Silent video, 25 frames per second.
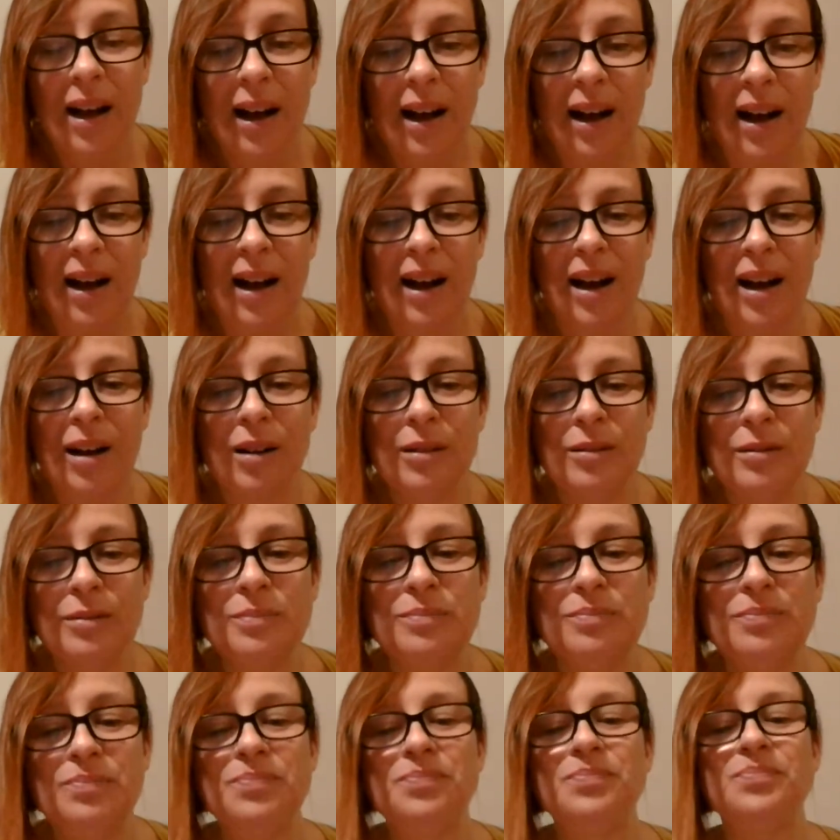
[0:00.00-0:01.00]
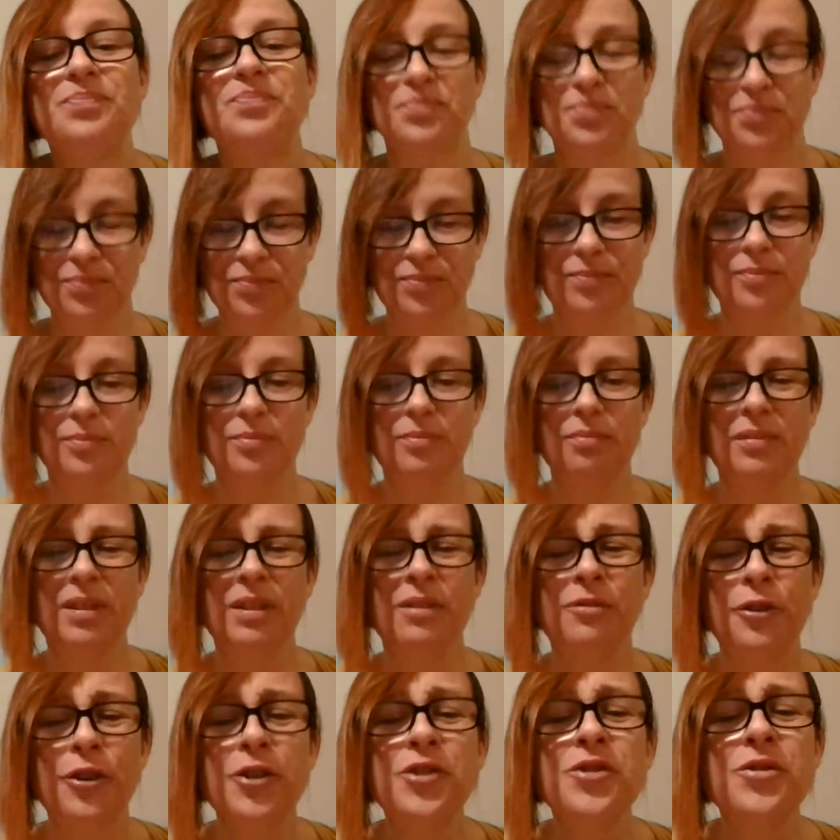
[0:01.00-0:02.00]
Um,
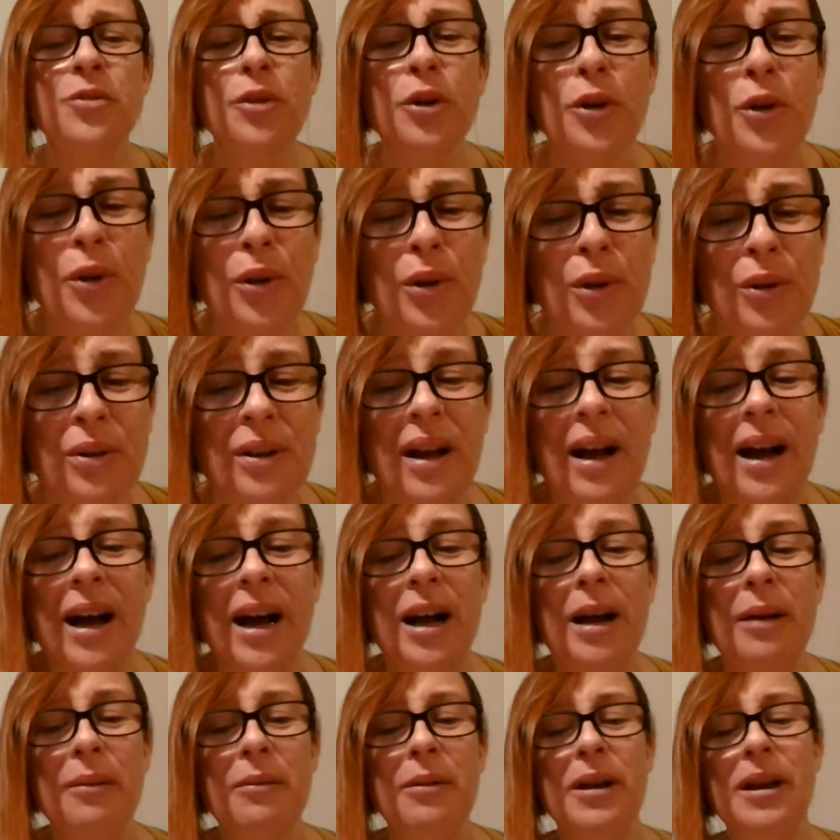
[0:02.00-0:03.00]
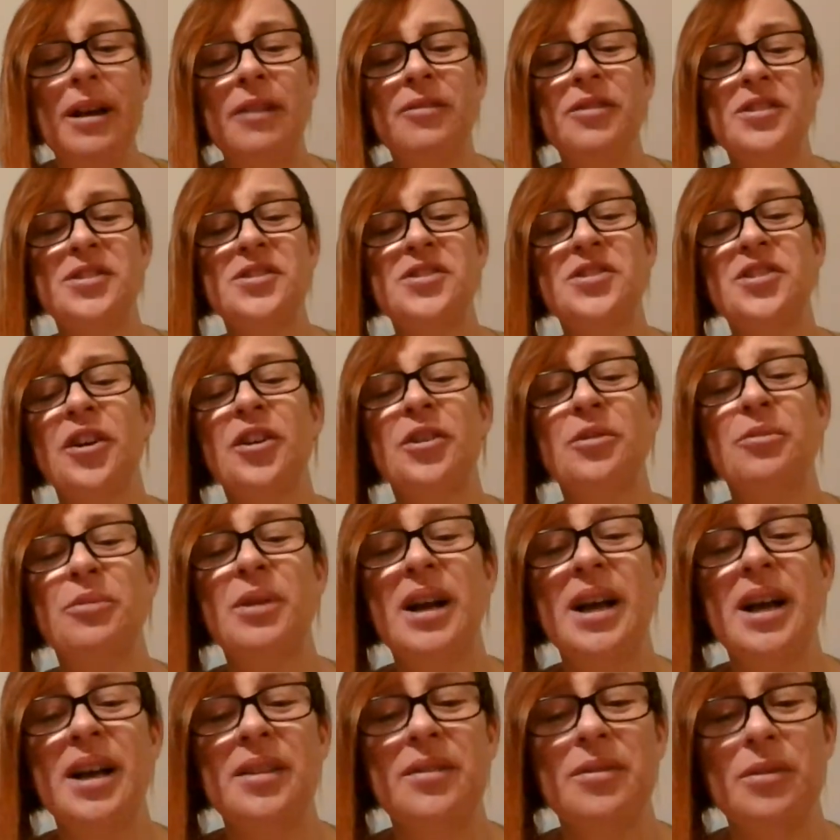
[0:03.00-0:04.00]
First of all, if you start
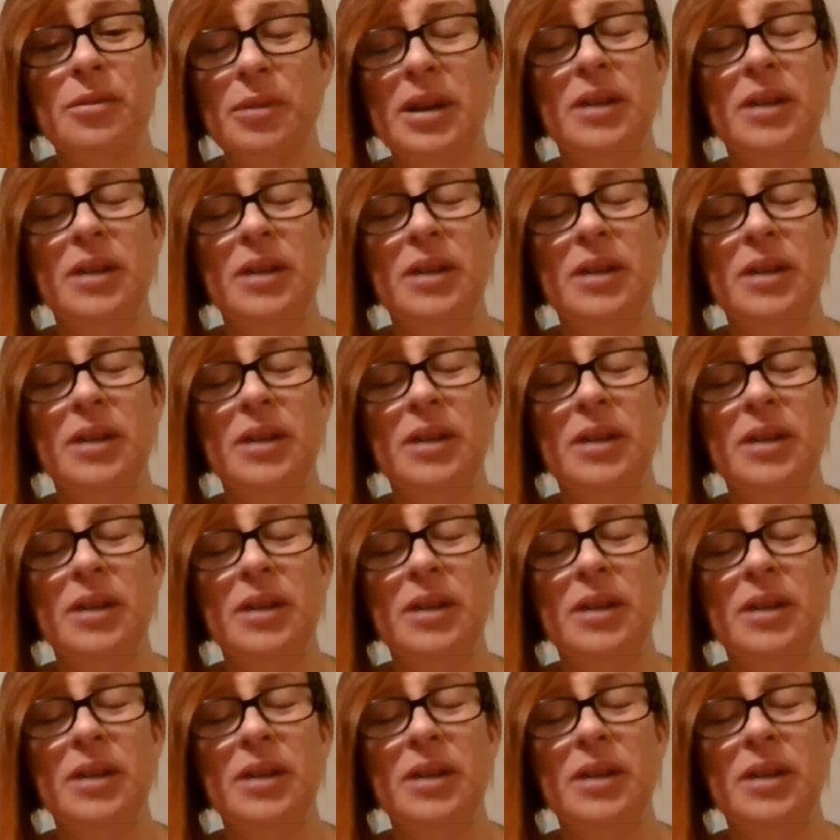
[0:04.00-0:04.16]
like,